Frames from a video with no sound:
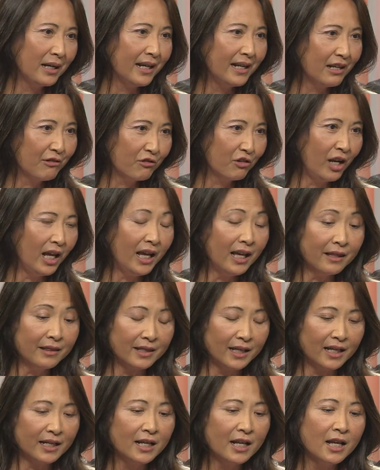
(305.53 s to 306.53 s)
I never had
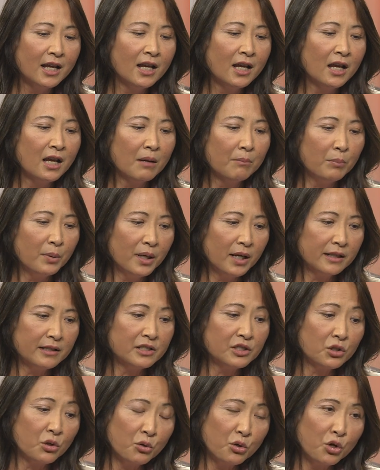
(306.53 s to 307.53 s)
that. But
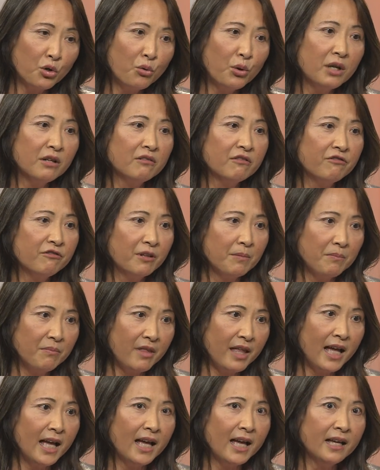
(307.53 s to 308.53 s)
so going from
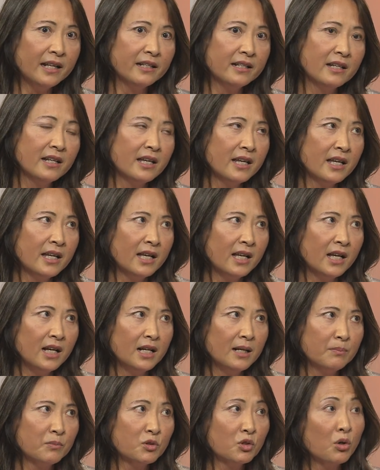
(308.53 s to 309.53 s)
that,
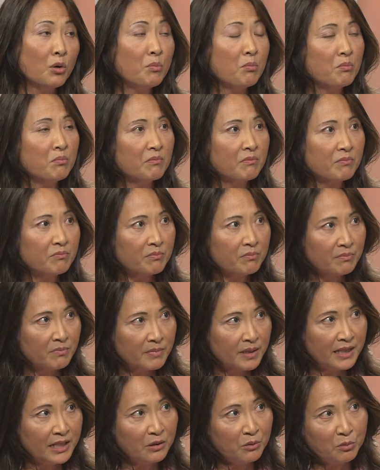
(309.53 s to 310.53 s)
um, so
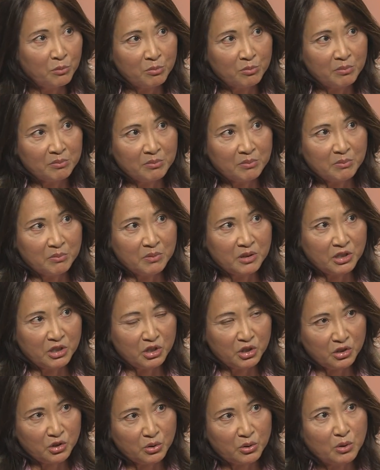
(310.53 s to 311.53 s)
any,
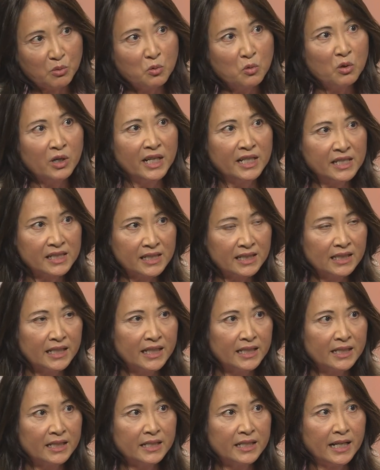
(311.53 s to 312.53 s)
so the war
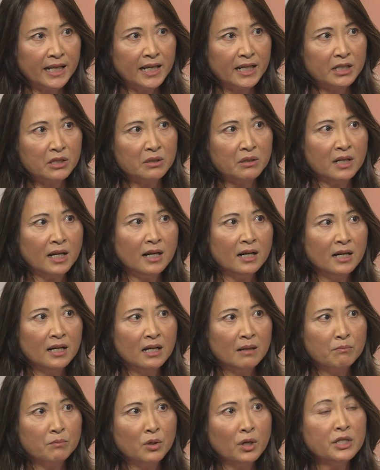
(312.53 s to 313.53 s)
escalated, and
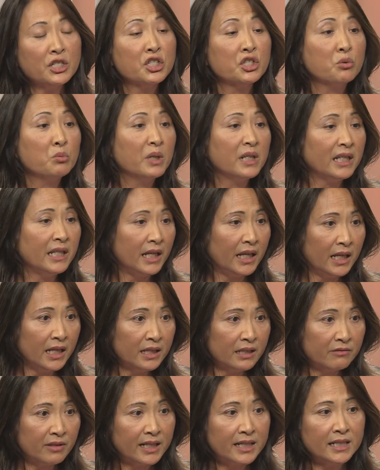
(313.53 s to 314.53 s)
um, March 28th,
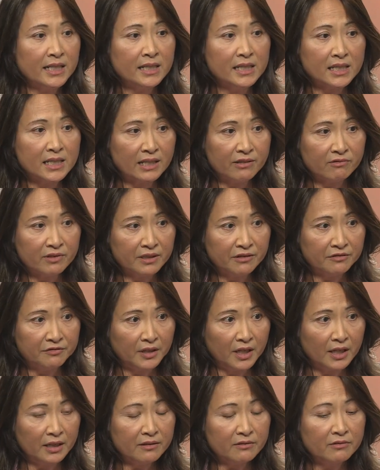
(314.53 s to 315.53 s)

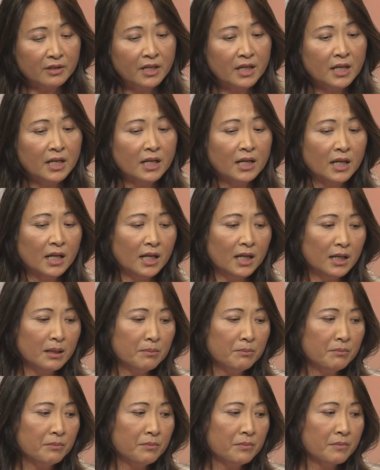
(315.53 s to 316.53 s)
1975, mm-hmm.
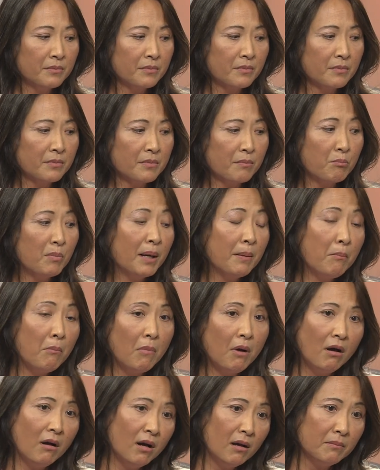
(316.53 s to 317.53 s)
um, my
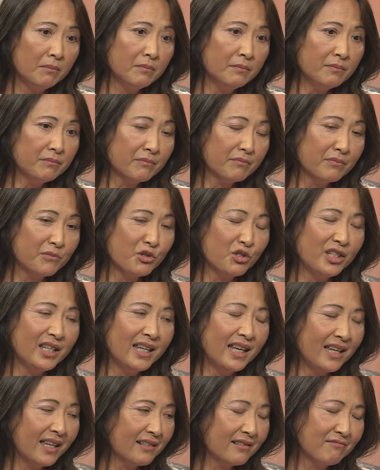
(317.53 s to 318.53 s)
mom, she
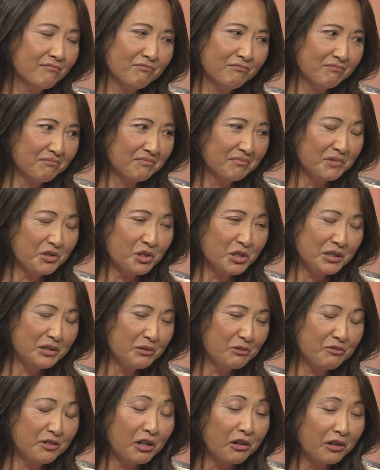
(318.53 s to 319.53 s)
had,
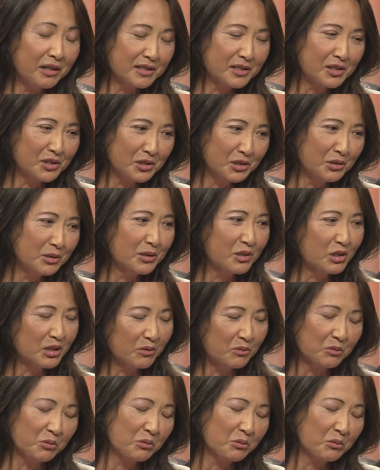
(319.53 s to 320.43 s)
she's very astute, and she